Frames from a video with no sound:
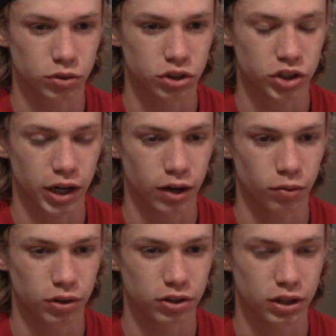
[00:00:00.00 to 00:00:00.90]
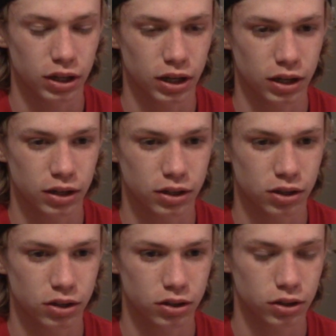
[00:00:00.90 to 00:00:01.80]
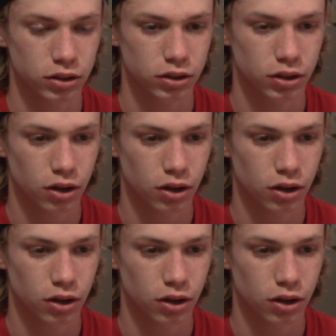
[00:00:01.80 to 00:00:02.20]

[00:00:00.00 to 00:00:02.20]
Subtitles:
we share with it, and just